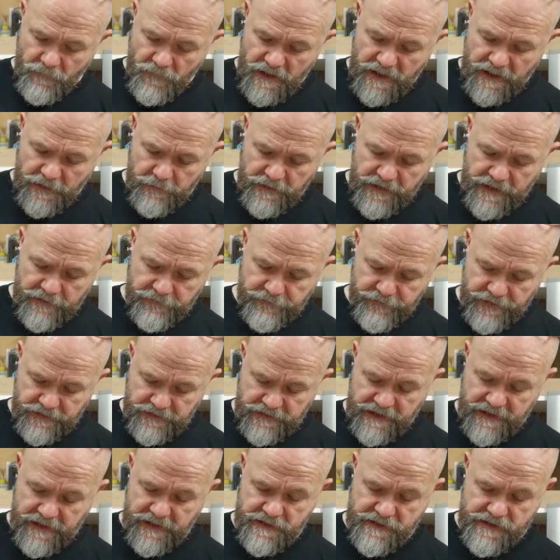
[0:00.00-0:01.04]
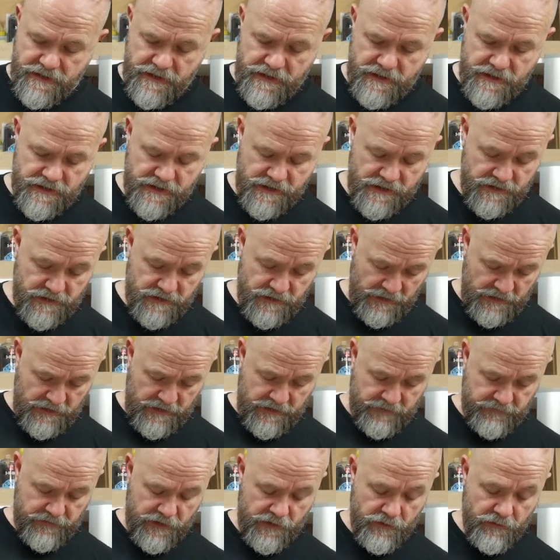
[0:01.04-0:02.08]
Now when I fit the hinges,
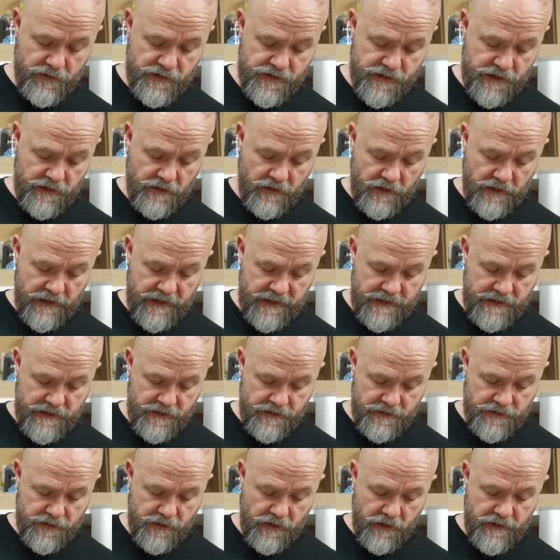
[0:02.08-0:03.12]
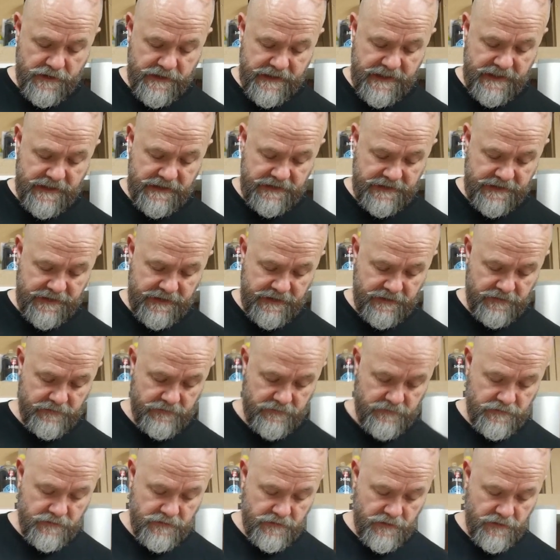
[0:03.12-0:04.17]
if you notice in our hinge, our Neat Elite,
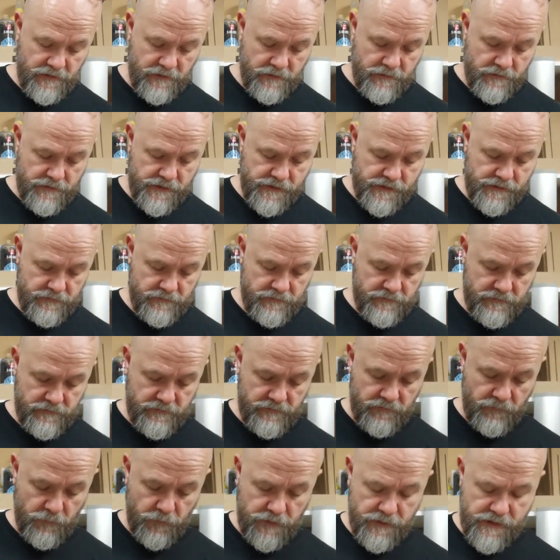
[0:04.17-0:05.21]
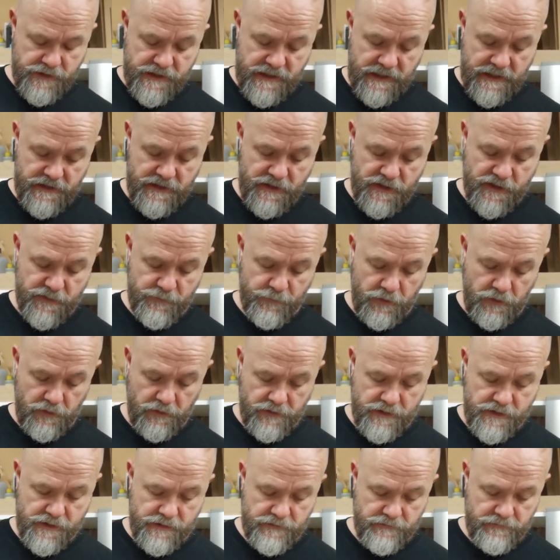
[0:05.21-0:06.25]
there's one side's a
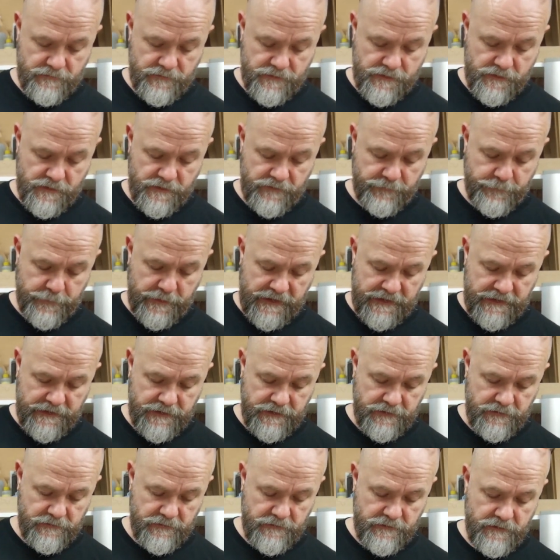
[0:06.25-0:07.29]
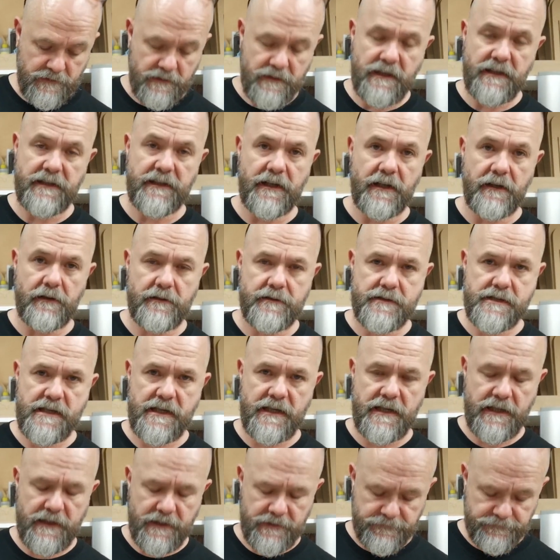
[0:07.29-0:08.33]
smaller sort of pin than the other
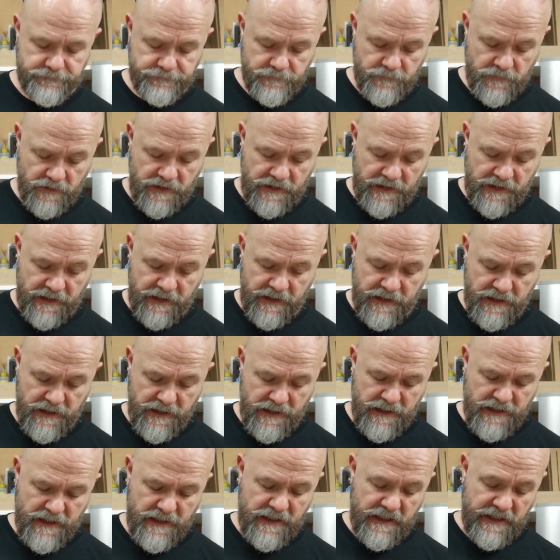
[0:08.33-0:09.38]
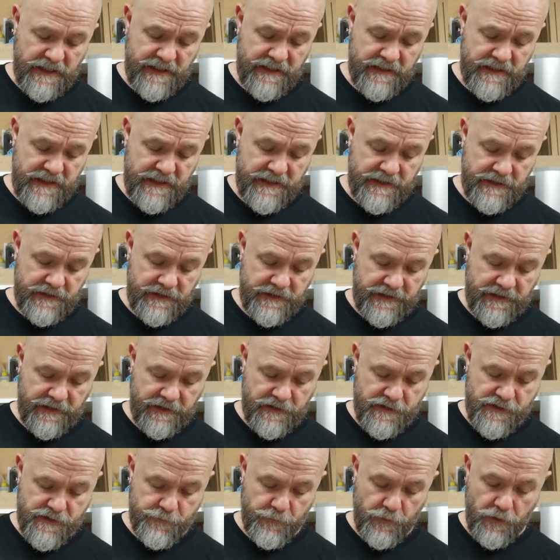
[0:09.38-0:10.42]
side, okay? I tend to like
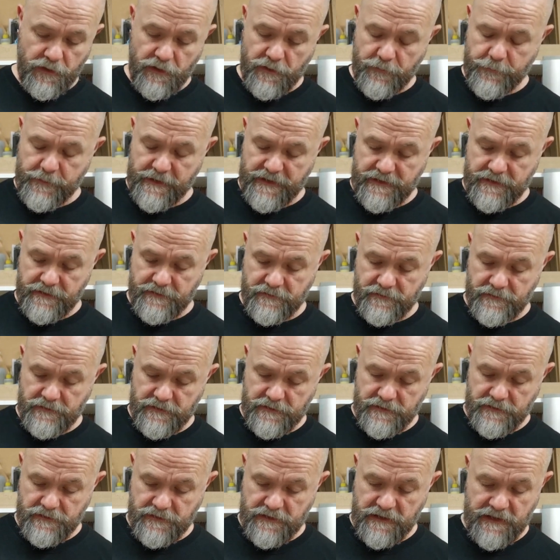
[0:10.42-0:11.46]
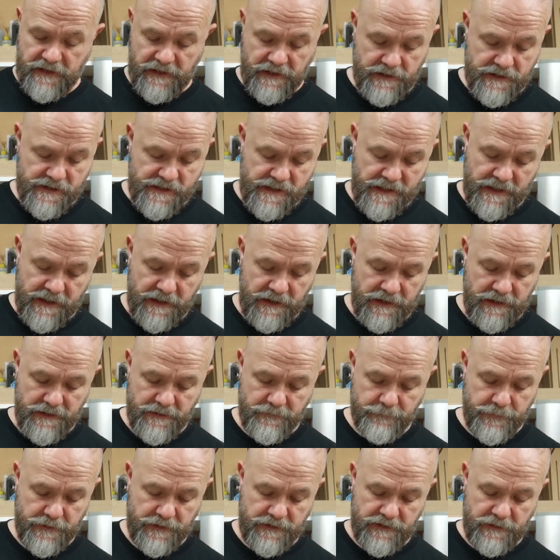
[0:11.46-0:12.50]
the smaller pin to the outside,
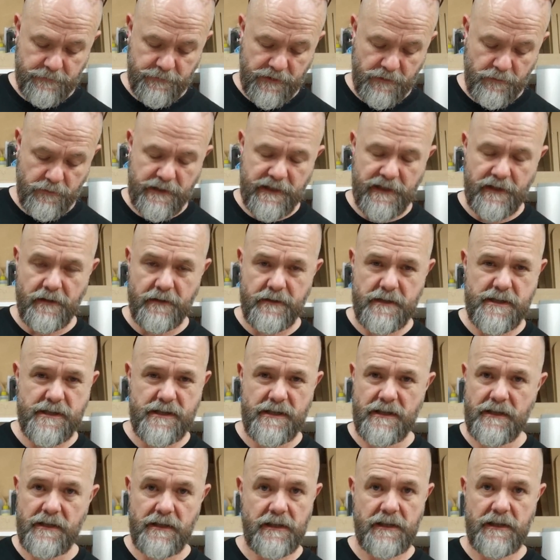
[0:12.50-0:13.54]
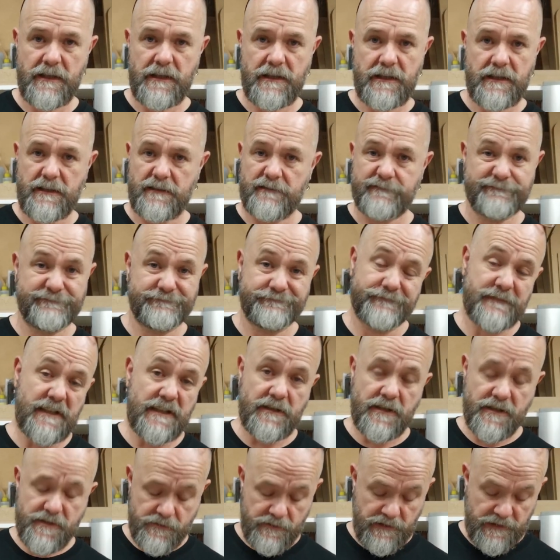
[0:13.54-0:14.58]
but to be quite honest,
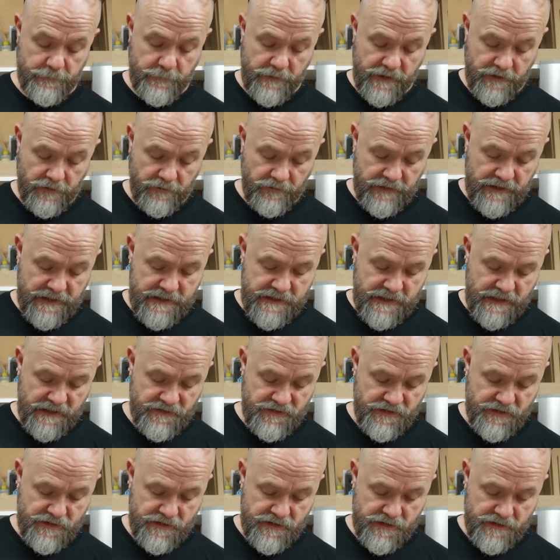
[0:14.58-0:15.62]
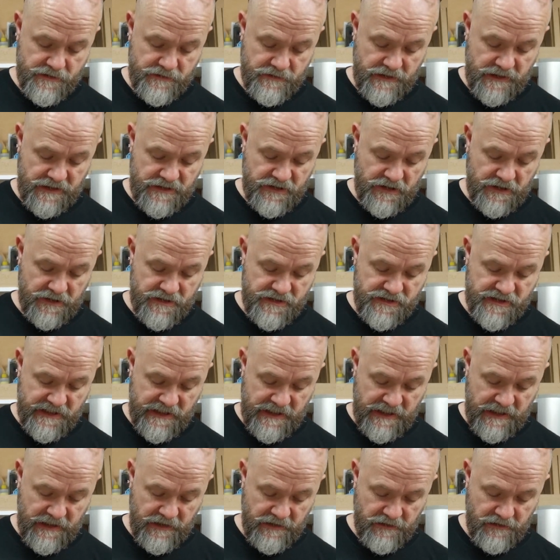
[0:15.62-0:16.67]
it doesn't really matter. These hinges, as you can
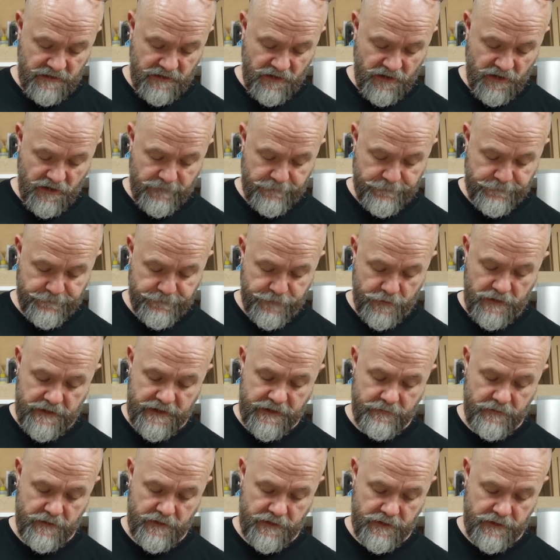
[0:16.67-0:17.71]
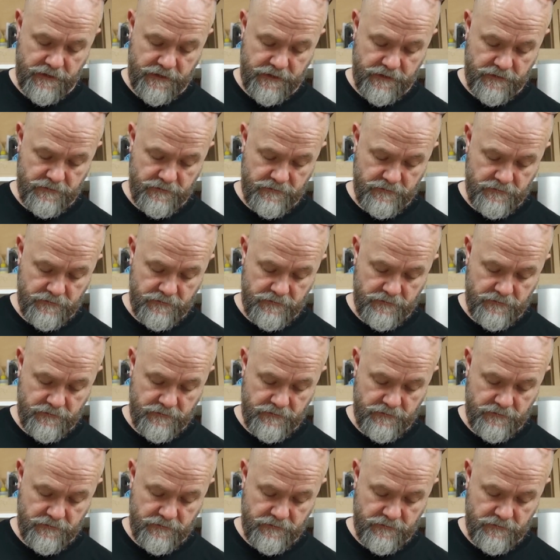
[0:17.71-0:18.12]
see, are fully round.